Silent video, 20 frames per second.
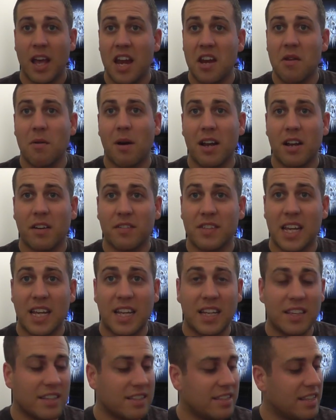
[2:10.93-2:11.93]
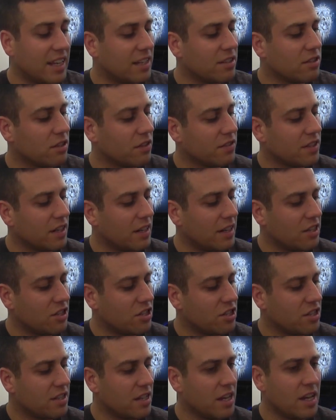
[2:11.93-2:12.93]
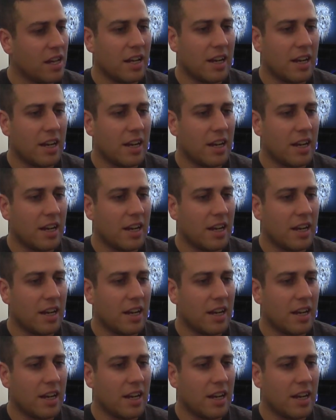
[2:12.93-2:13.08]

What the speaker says: Anyway, I've taken the stickers off, so let's just